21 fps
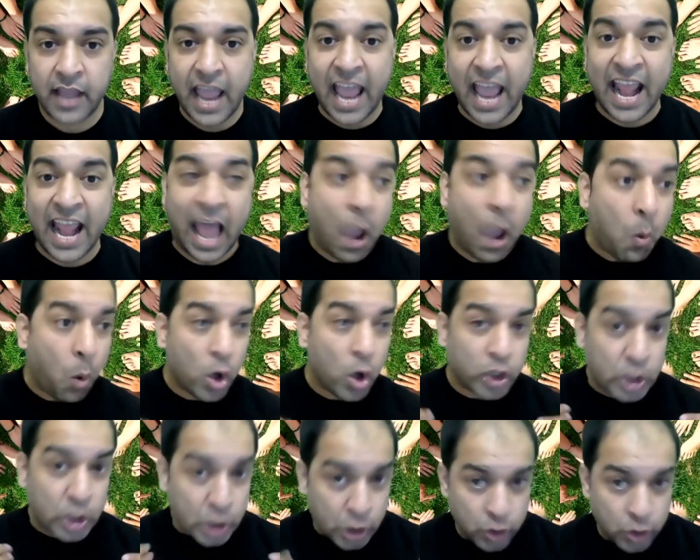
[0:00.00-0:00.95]
And I
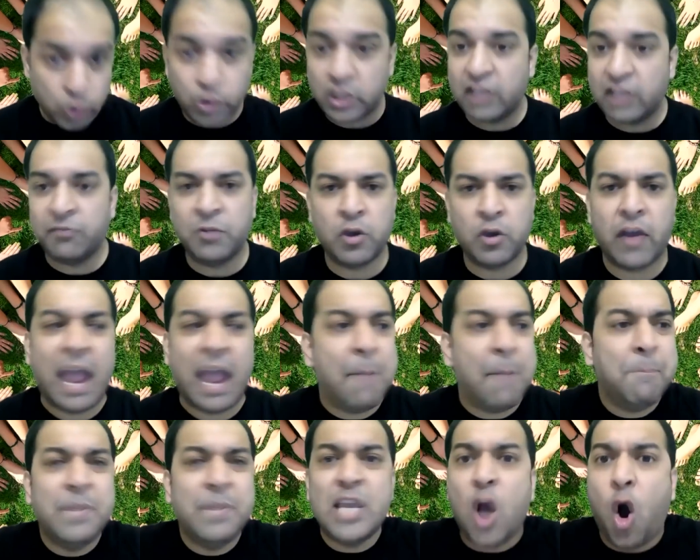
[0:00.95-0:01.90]
want you to give me
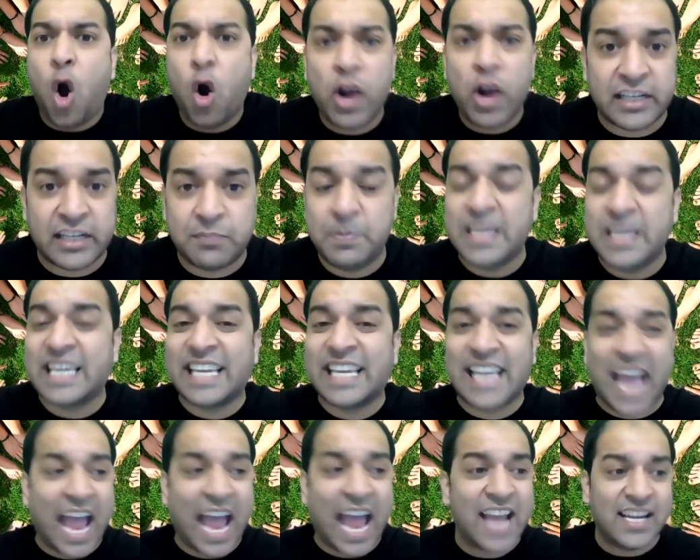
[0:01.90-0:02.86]
and be honest, be
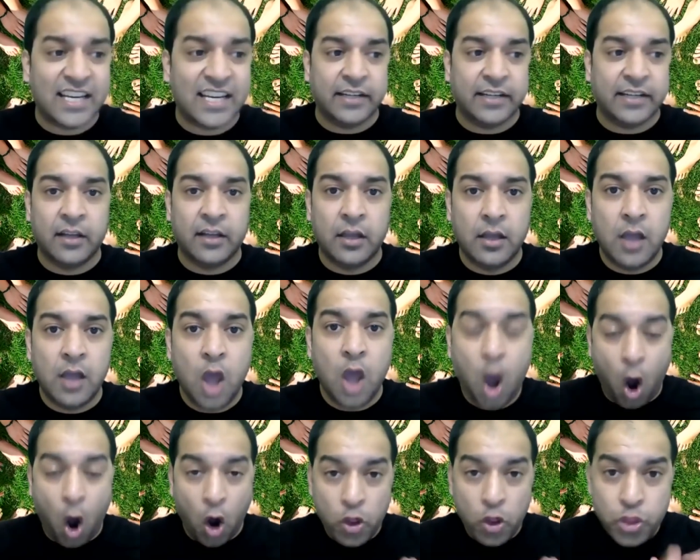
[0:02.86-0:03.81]
candid.
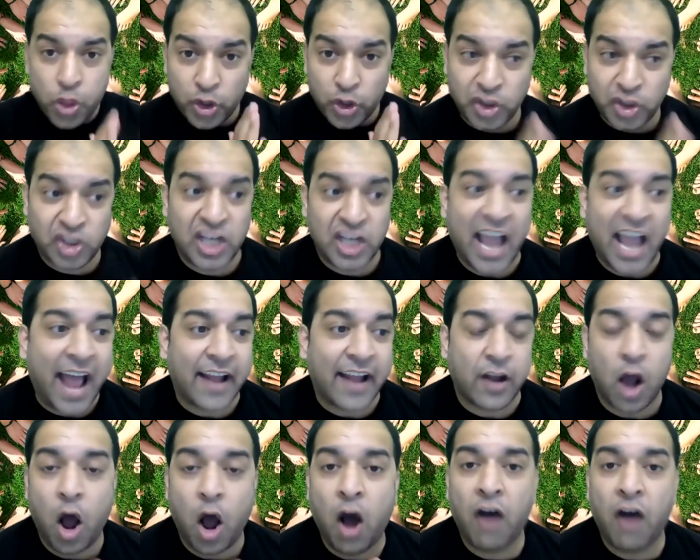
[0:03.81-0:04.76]
On the chat
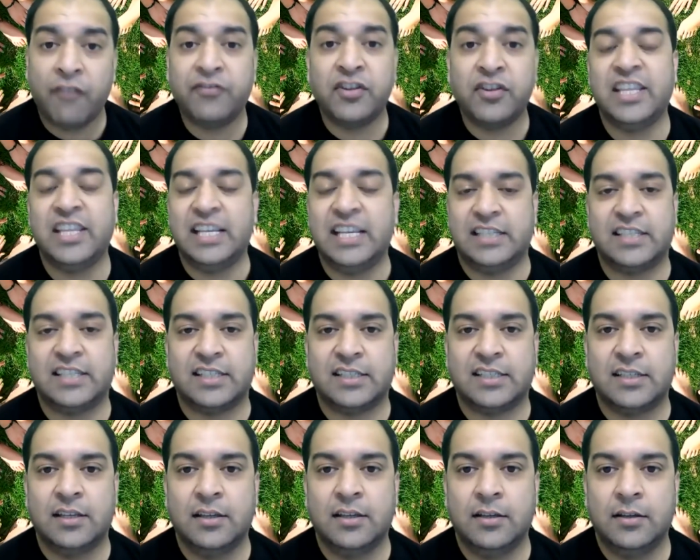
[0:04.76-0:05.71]
after
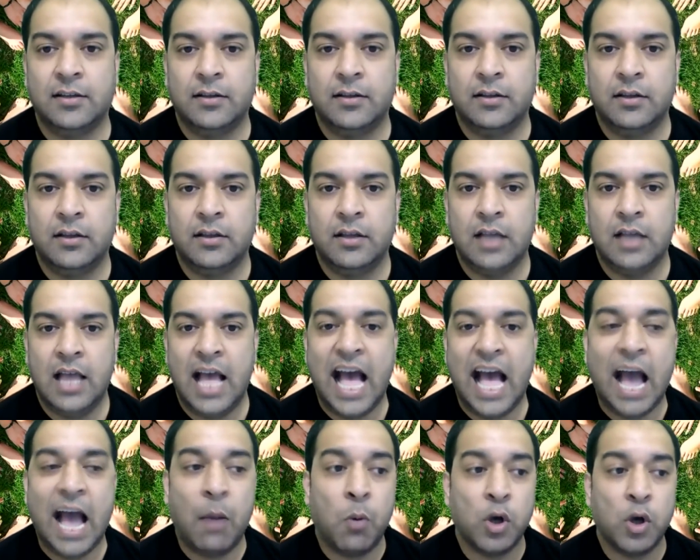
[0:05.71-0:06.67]
this,
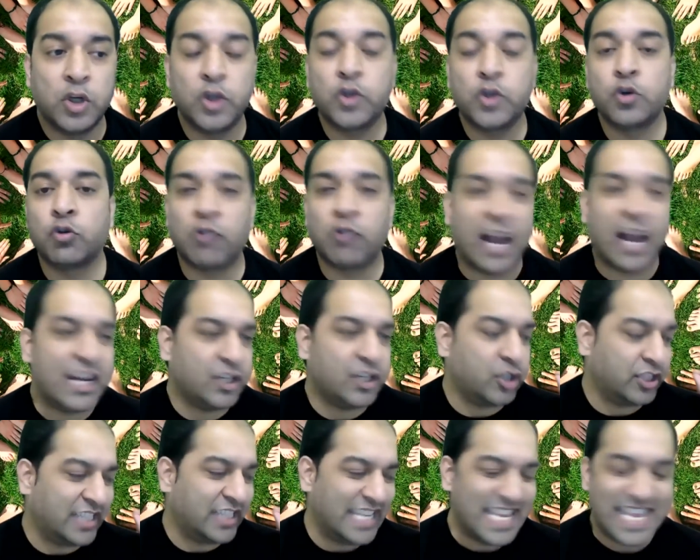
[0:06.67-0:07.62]
I want you to write
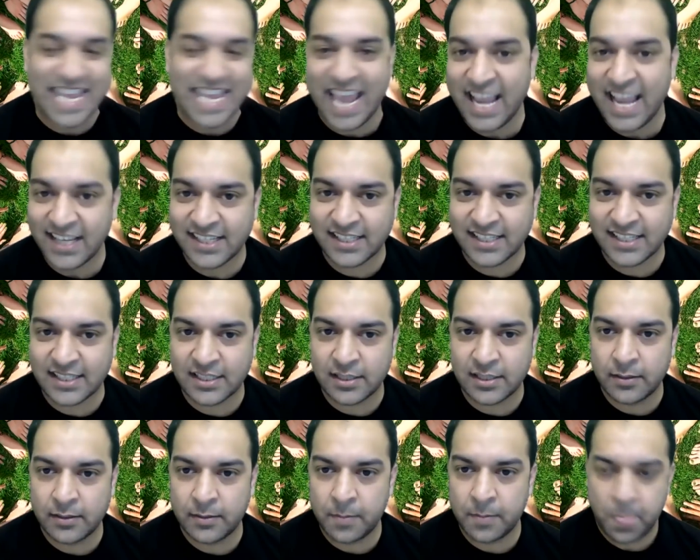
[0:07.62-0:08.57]
just yes
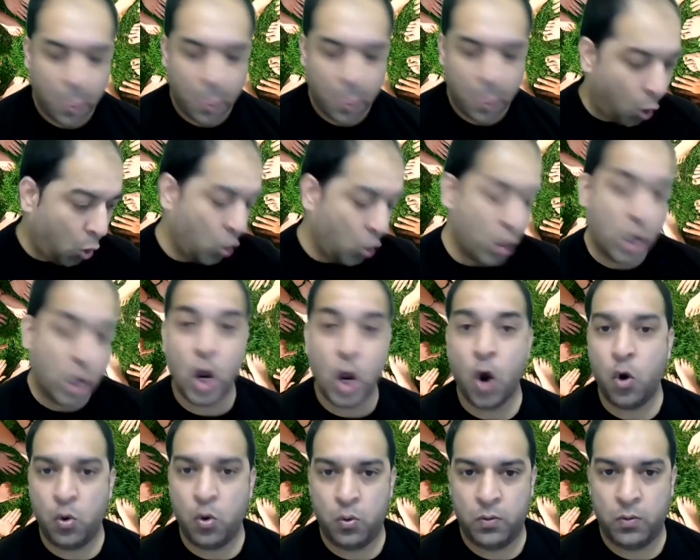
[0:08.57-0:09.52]
or
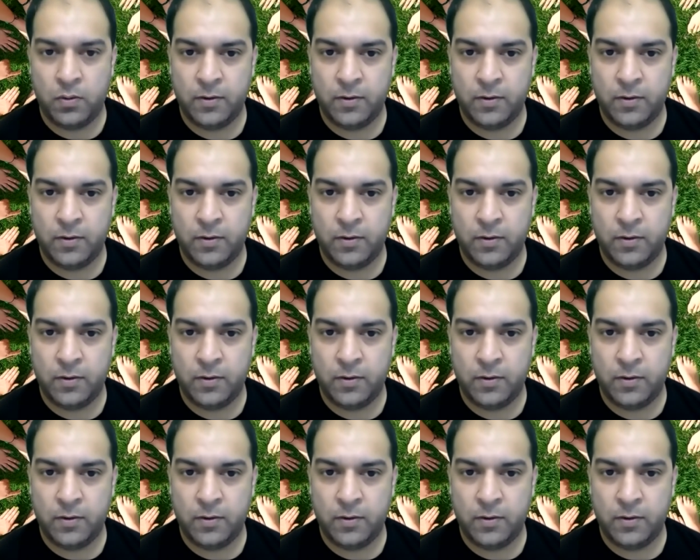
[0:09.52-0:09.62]
no.